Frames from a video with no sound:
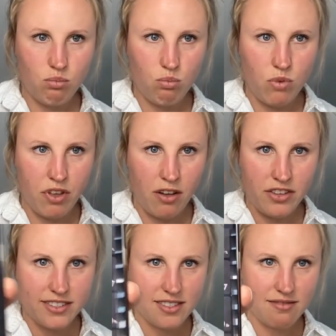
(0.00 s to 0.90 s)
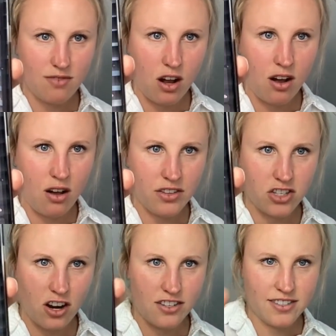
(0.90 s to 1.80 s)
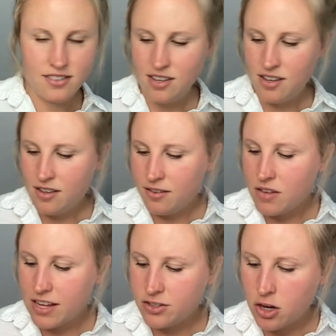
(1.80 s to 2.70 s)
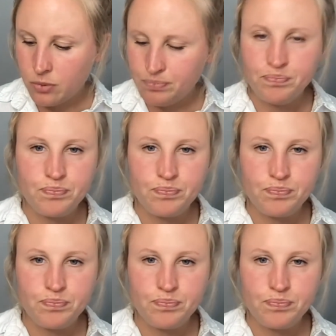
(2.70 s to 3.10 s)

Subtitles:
with all the charts. And so,